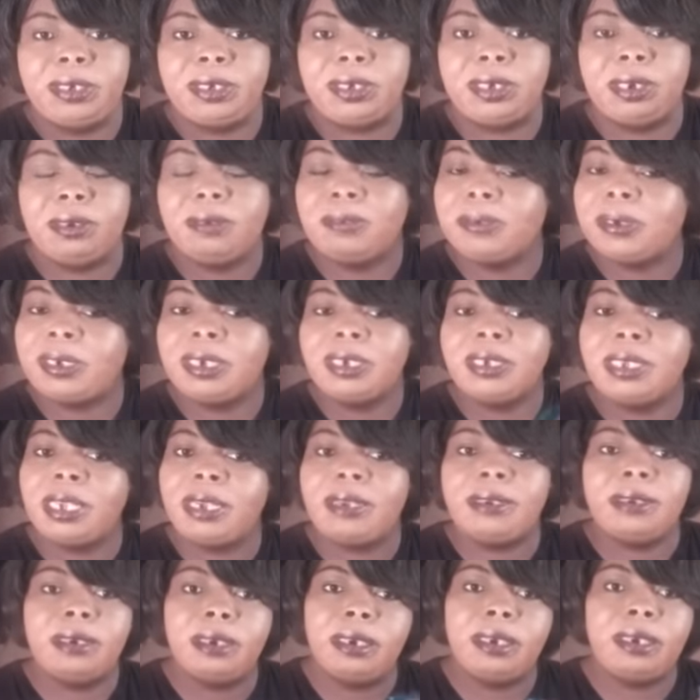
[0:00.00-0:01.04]
this show because
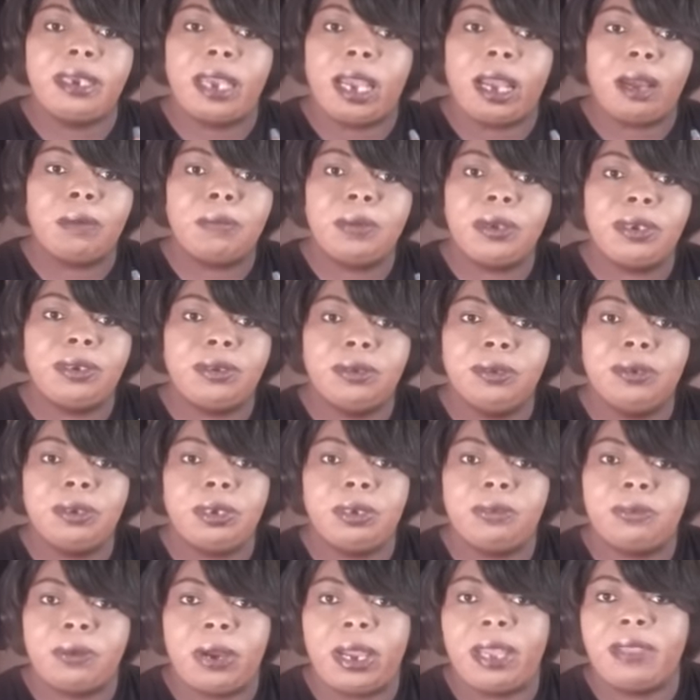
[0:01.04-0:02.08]
ain't none of y'all been
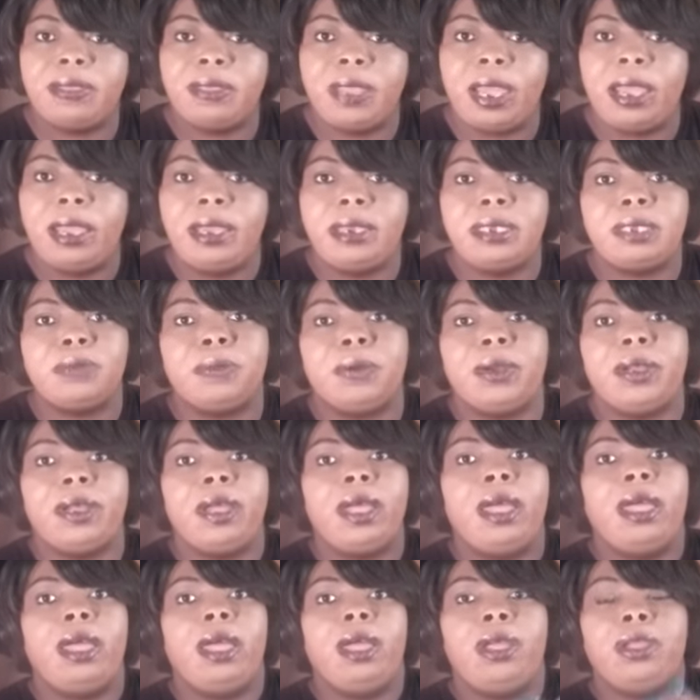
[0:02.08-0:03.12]
doing the right things.
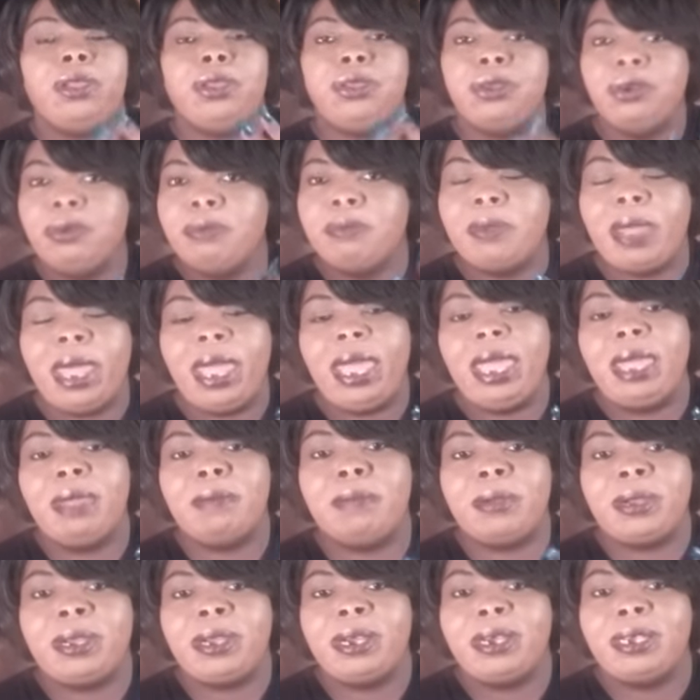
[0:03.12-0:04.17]
But you
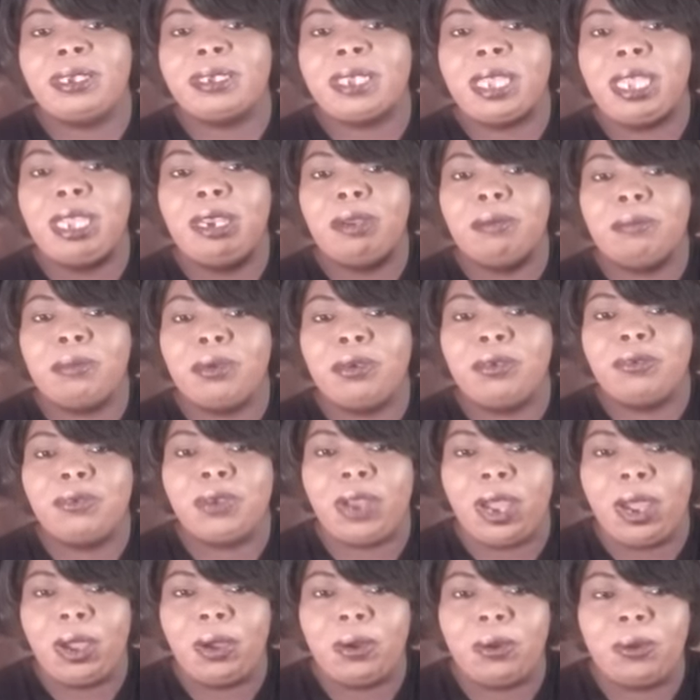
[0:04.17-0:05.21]
mad because he done
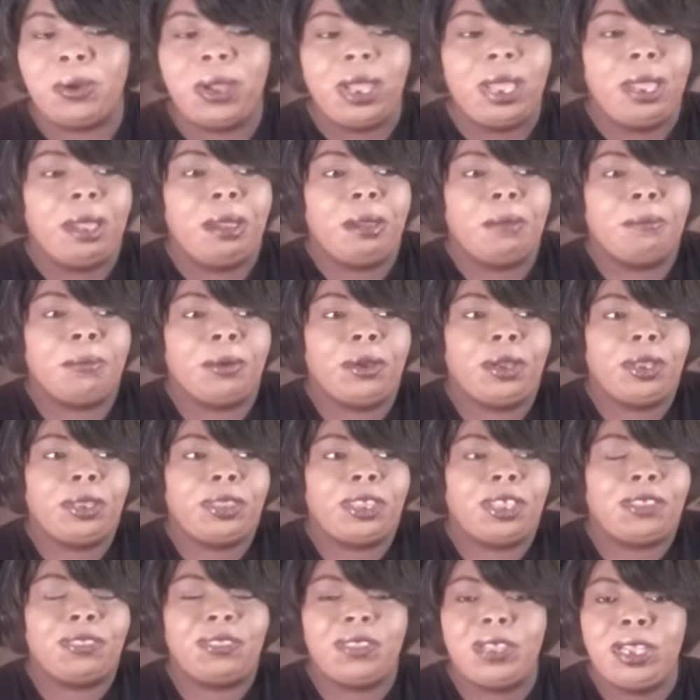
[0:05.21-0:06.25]
moved on.
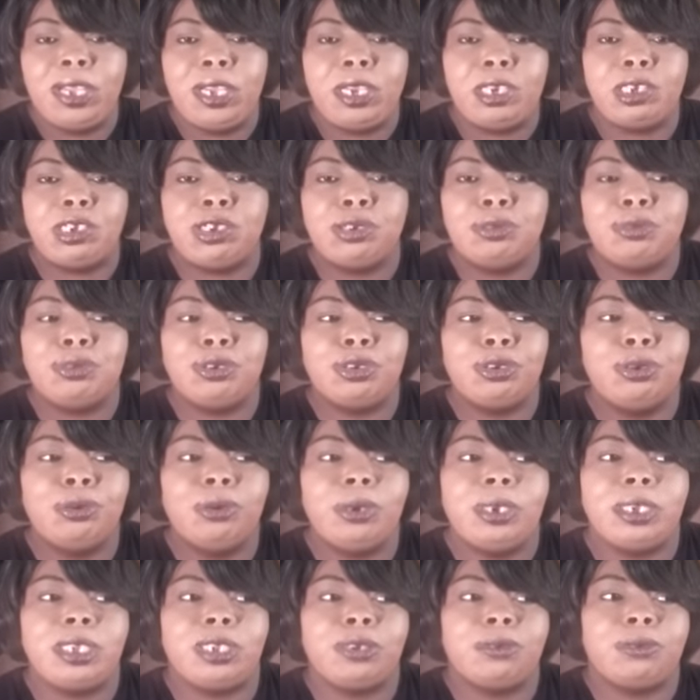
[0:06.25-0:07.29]
But the things you
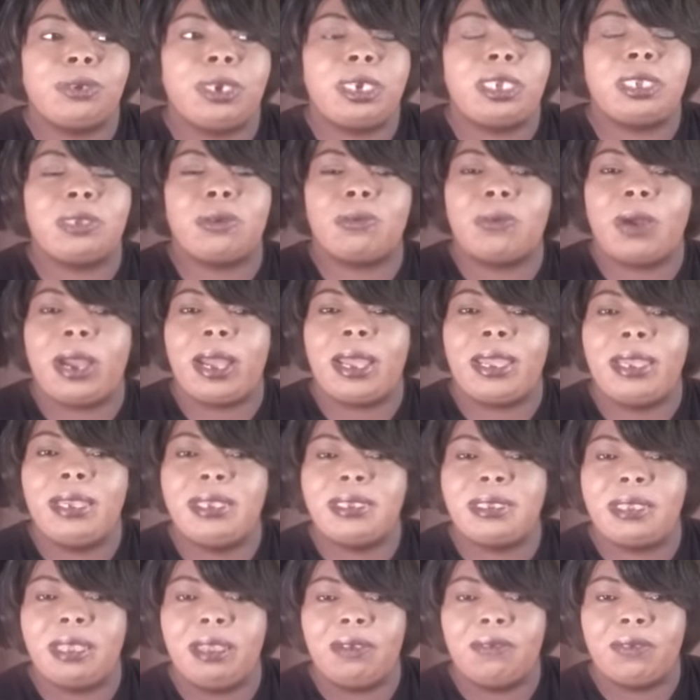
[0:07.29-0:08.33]
do is the reason why
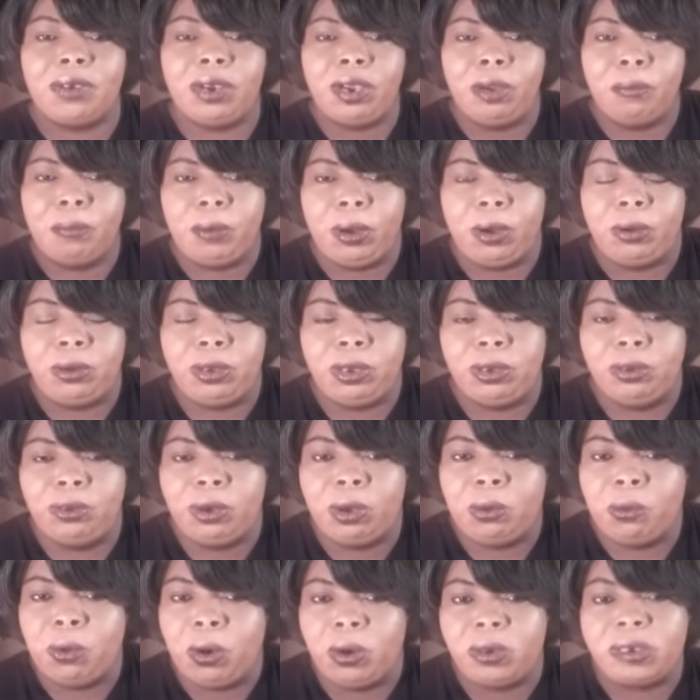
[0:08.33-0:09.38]
he's giving up on you
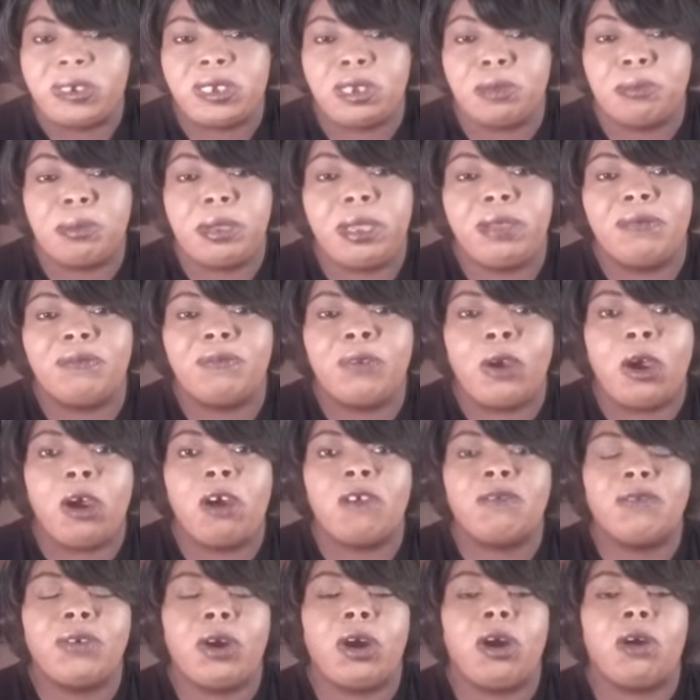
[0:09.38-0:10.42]
and wants to be
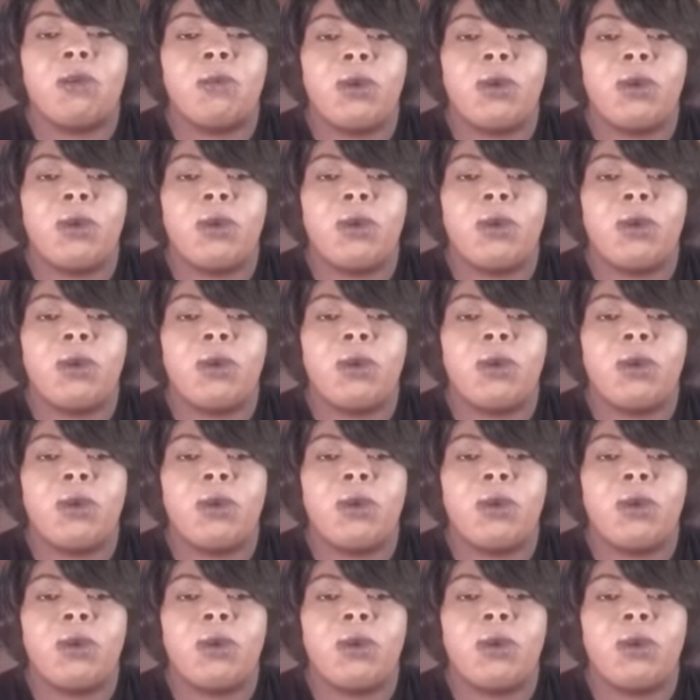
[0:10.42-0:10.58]
far, far